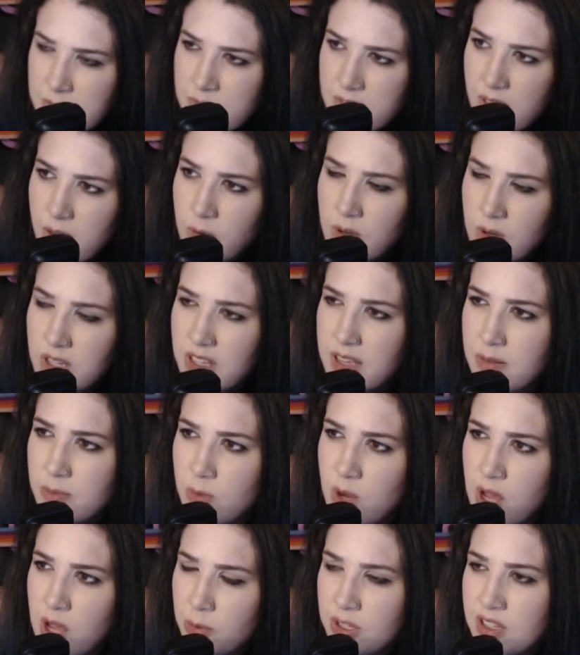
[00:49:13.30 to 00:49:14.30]
Well, I'm
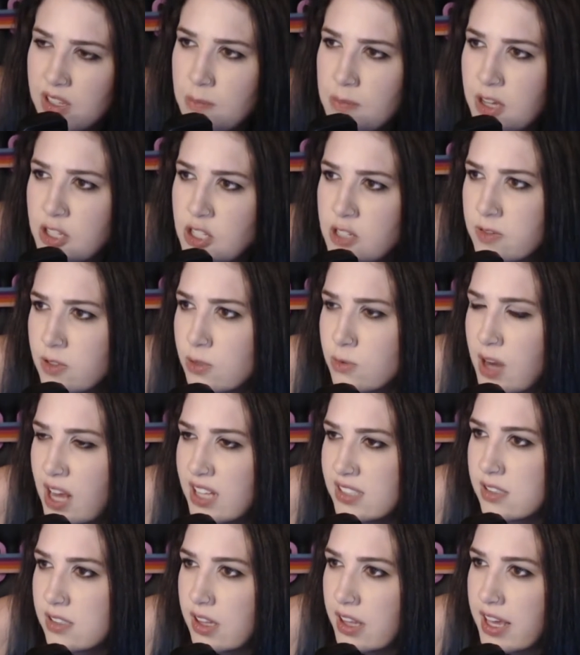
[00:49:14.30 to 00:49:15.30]
not really much for
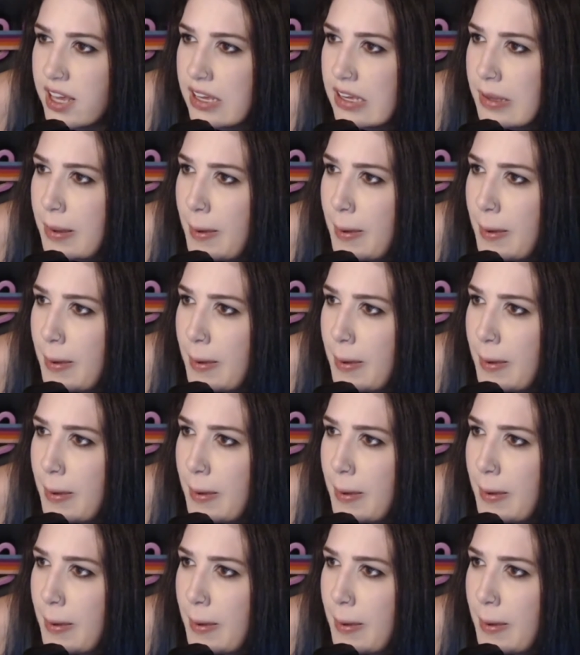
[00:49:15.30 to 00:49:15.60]
wrestling.